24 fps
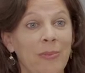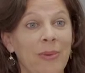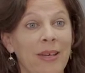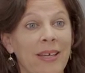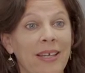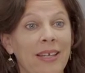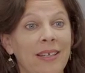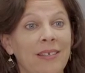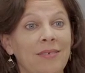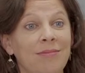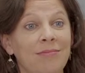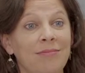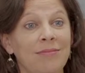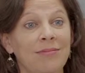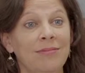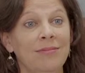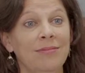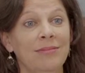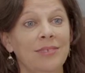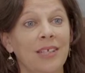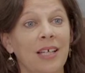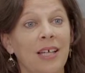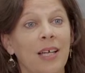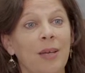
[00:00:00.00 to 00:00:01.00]
Bain.
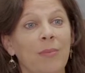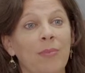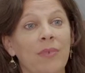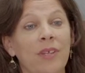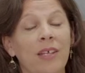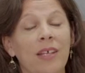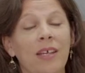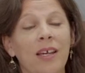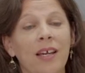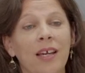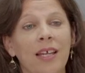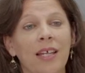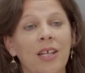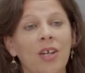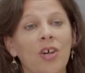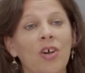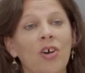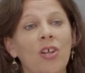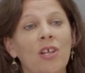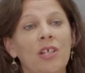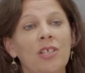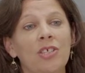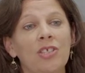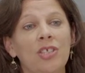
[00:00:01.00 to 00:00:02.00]
I'm the
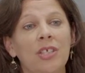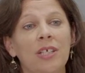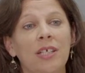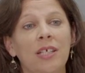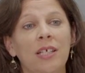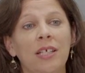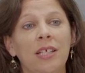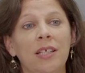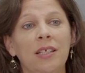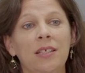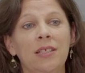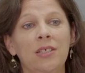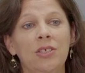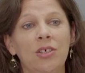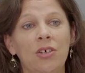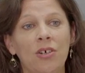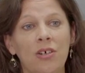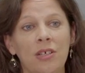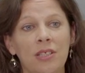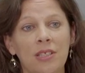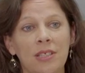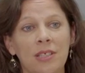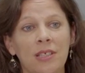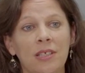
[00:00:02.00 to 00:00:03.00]
gynecology
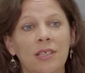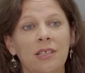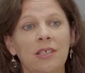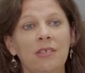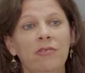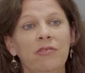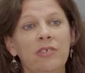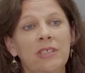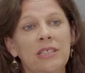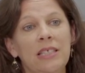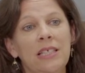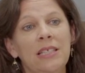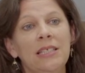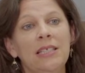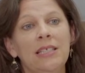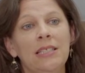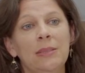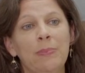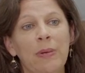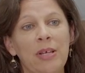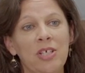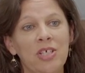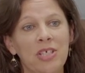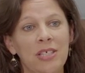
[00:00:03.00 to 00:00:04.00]
doctor, the fertility
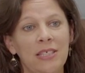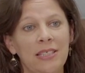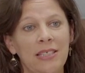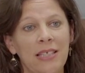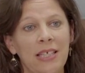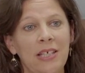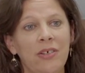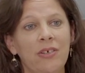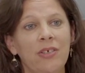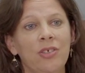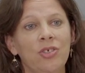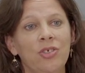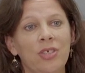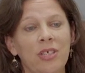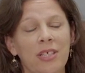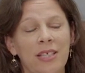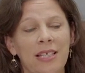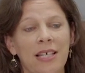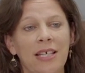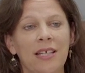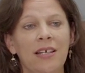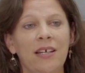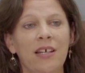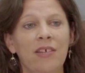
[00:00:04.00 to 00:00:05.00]
specialist here at
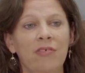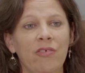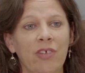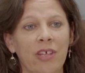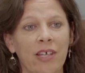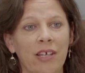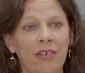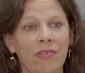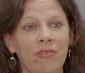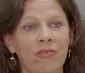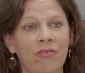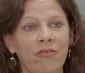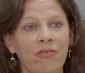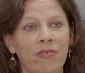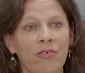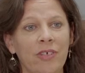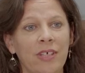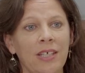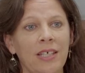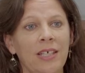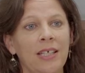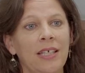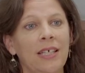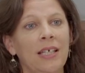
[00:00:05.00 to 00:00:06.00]
Trinidad IVF.
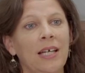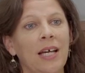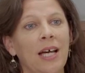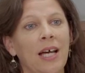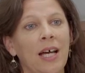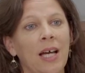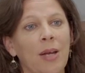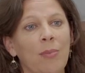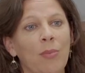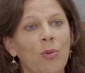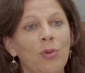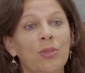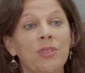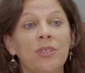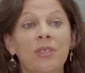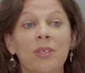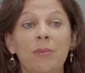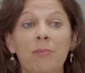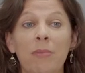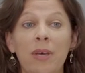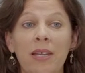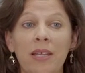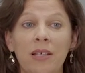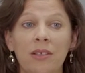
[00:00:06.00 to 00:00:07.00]
I'm also the
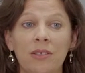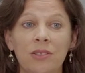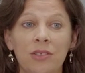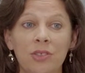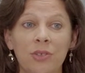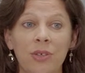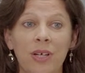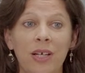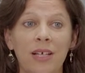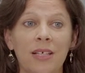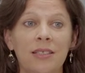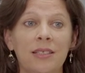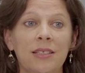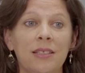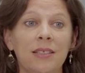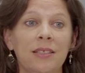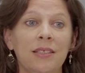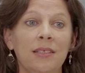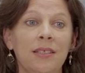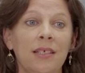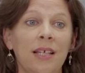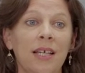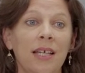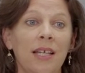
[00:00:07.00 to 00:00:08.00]
medical director,
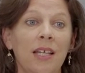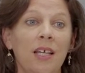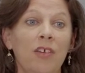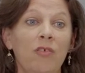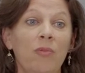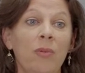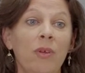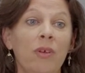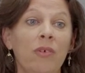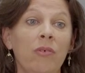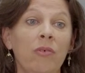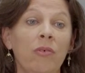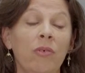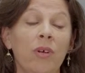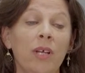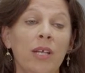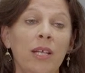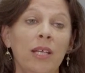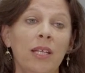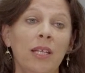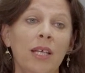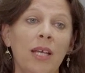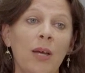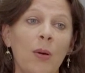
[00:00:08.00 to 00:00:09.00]
and I've been
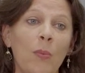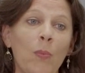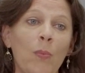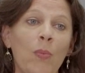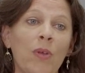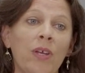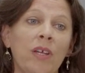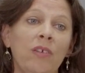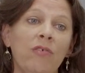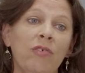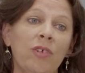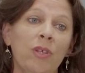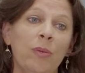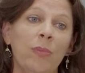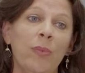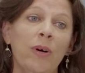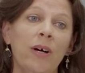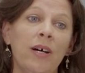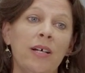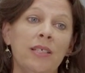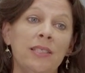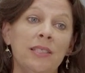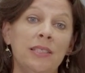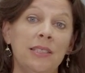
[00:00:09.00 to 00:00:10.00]
running the company for the
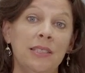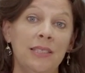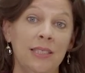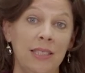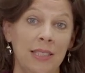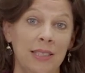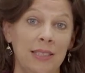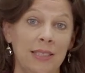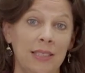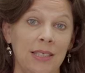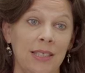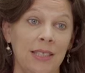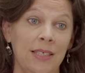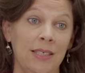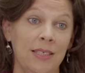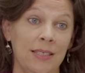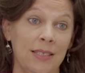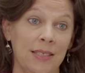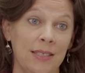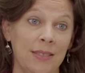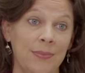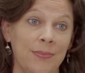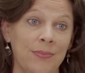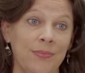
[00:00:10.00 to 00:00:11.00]
past 6
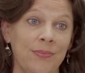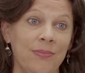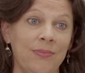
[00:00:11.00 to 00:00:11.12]
years.